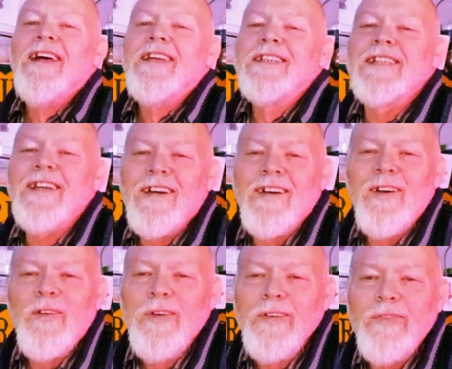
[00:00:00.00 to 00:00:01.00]
So
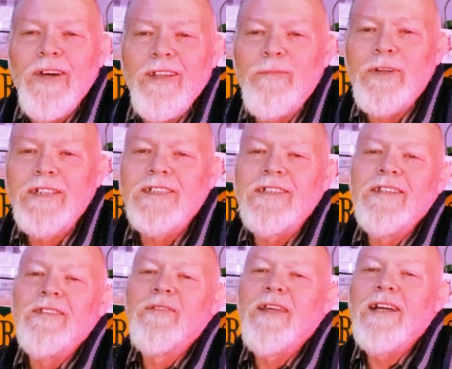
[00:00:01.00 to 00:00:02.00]
we found
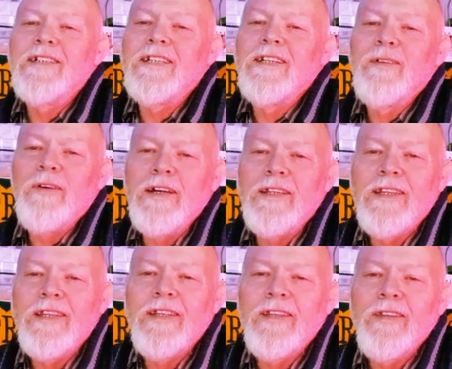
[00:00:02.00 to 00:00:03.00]
Brazil actually quite
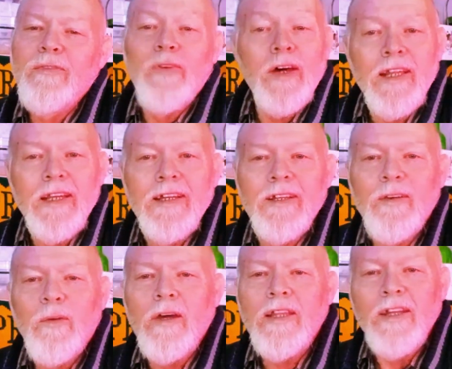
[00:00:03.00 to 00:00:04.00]
funny and
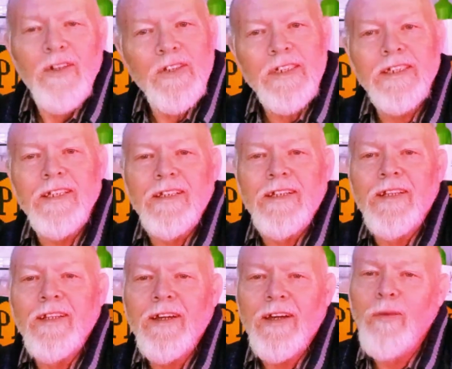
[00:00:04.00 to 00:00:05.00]
quite interesting,
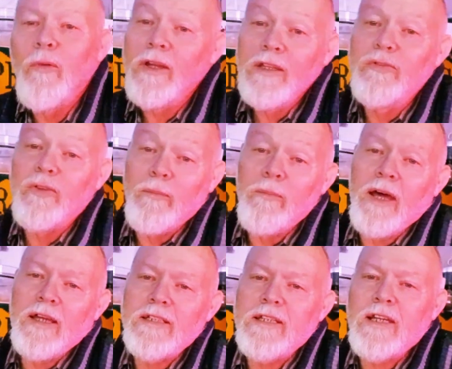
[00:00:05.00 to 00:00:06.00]
and a wonderful
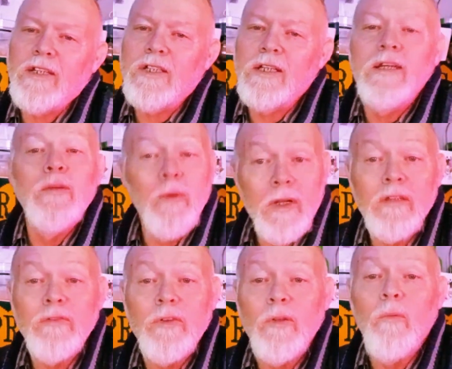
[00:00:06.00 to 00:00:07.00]
place, actually, and
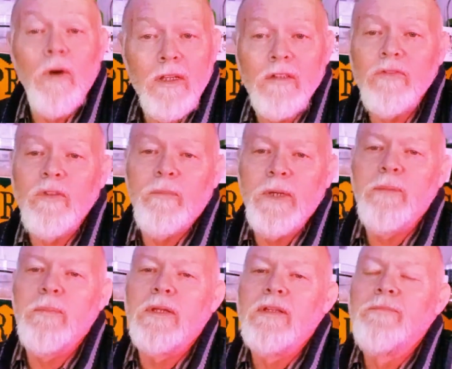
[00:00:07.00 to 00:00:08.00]
wonderful, wonderful
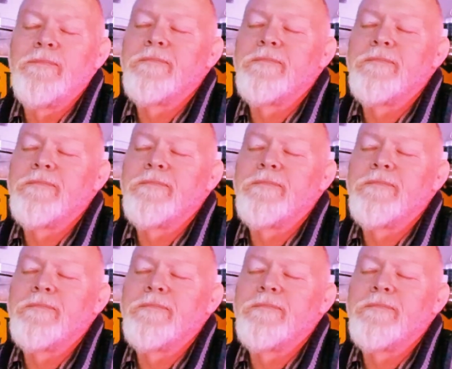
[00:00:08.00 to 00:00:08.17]
people.